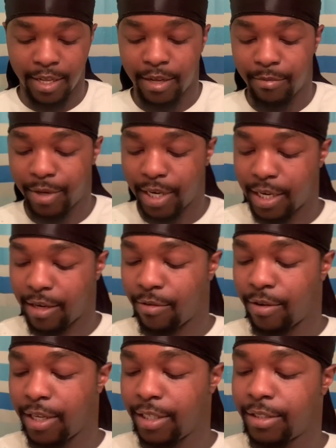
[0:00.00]
But
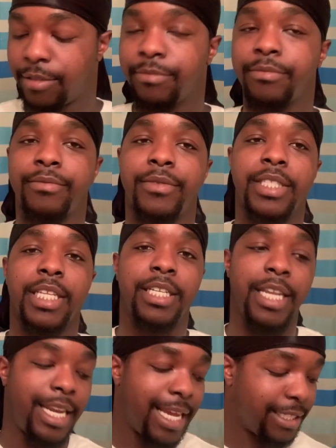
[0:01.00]
anyways, the
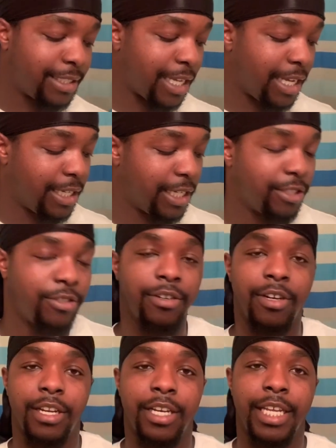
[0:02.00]
next thing that you're
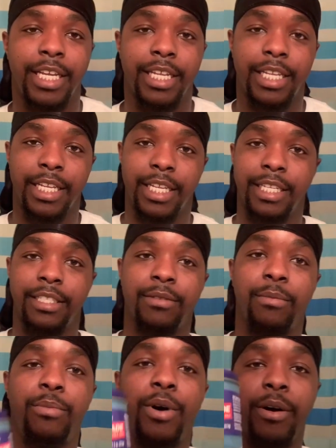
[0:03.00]
gonna need is
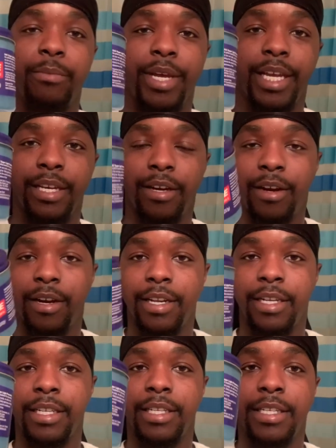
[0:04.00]
pomade, all right?
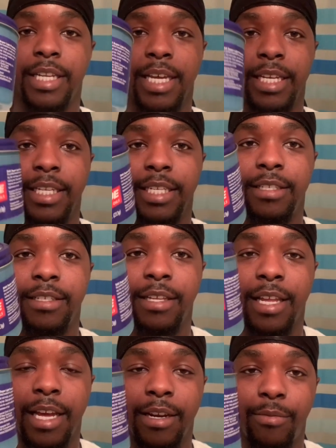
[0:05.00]
And this is the
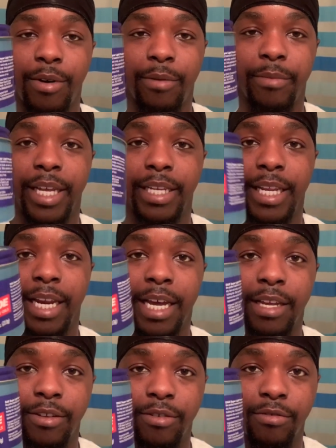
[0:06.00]
kind of pomade that I
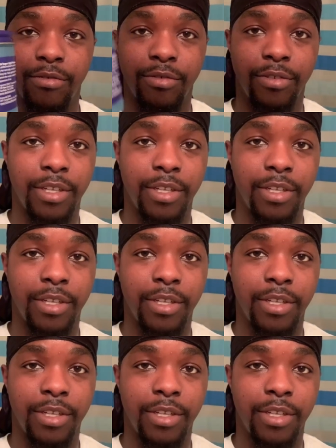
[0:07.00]
use.